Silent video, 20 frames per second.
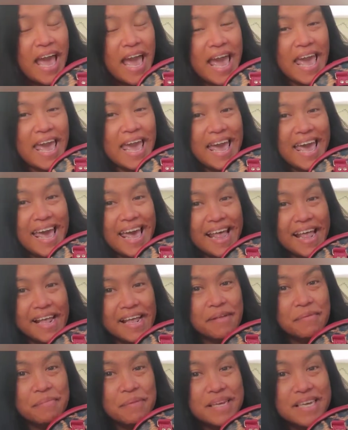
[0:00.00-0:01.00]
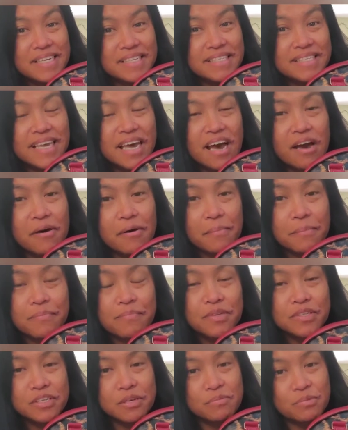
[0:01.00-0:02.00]
and please
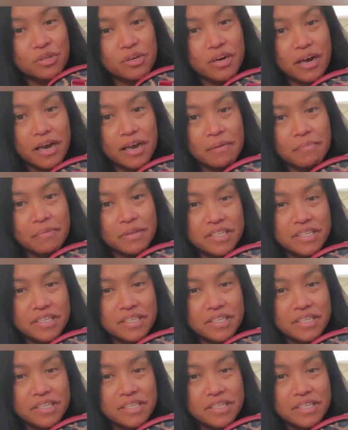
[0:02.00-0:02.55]
subscribe.